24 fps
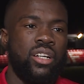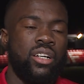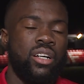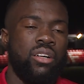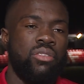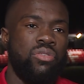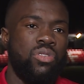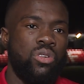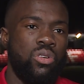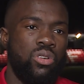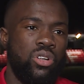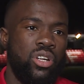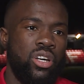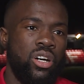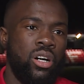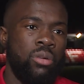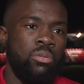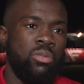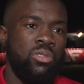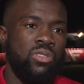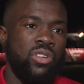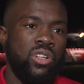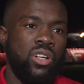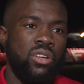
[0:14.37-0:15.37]
and followed it
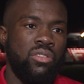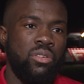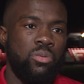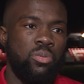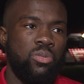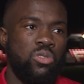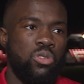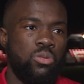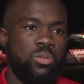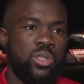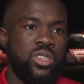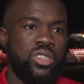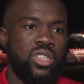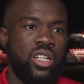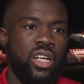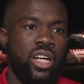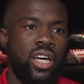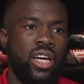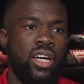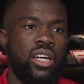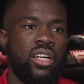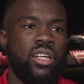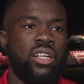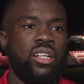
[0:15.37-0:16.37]
up with another performance
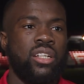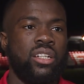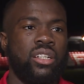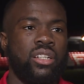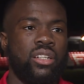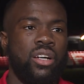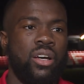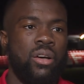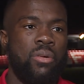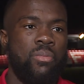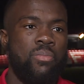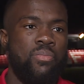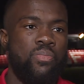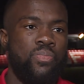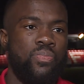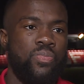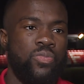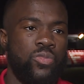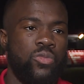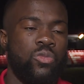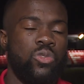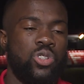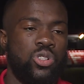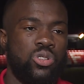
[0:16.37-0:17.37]
tonight,
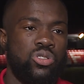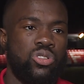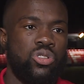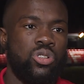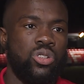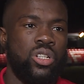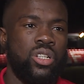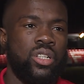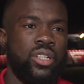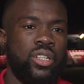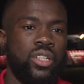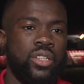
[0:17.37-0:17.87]
which was good.